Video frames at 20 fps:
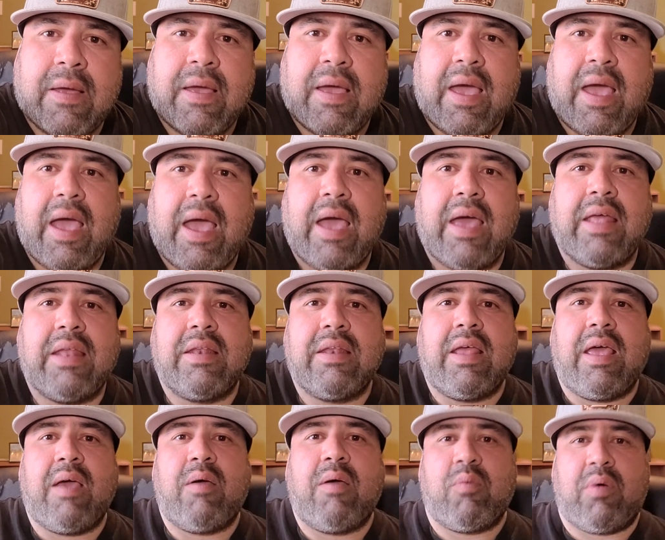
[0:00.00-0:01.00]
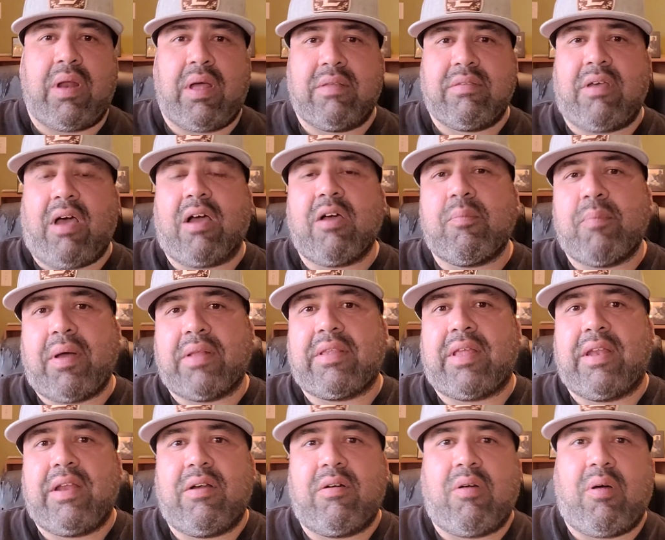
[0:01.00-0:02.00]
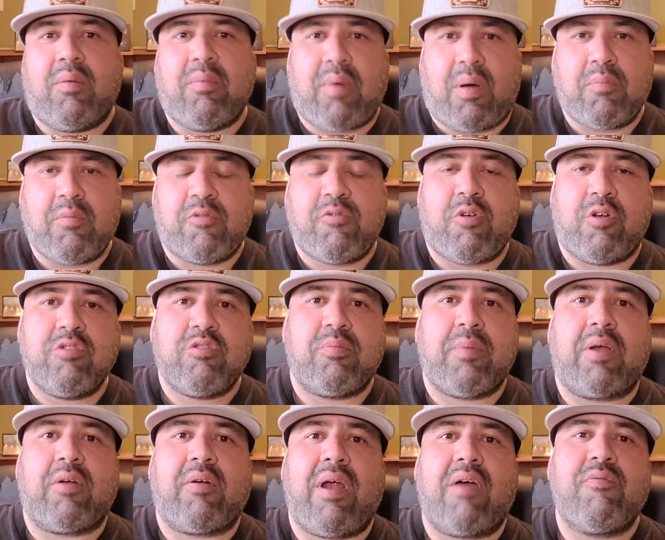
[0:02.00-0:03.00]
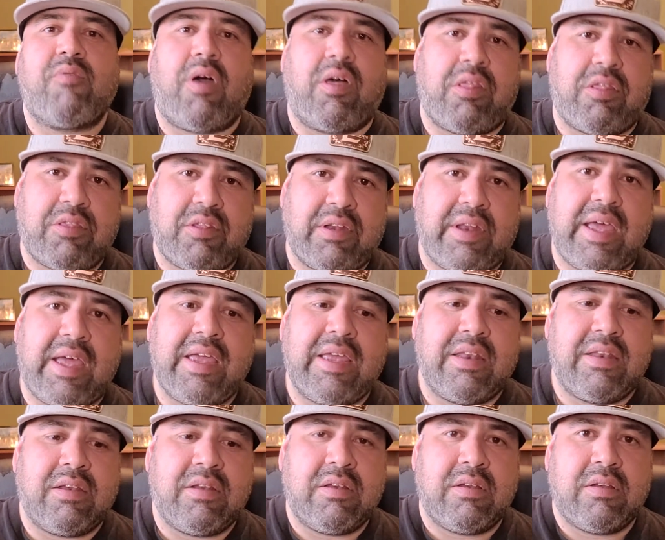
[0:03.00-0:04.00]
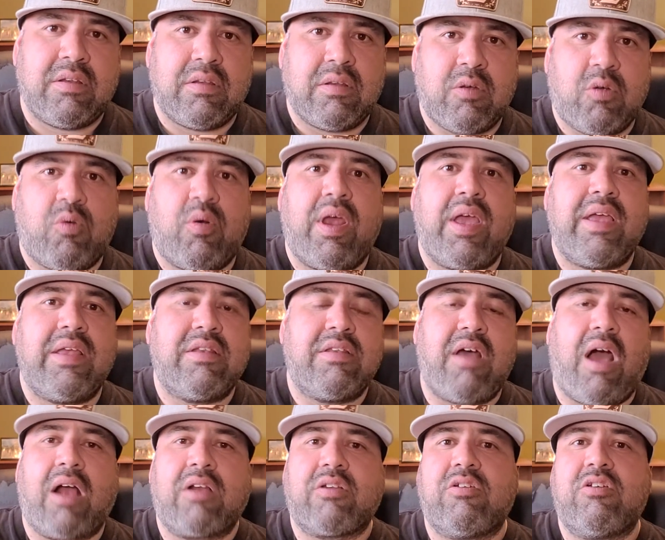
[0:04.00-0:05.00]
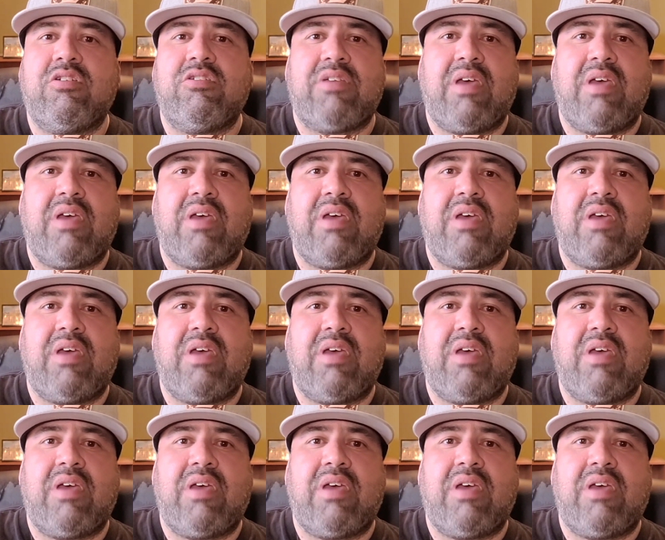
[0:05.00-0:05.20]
And when I talk about that hero, I'm referring to my grandfather, the late, great Dr.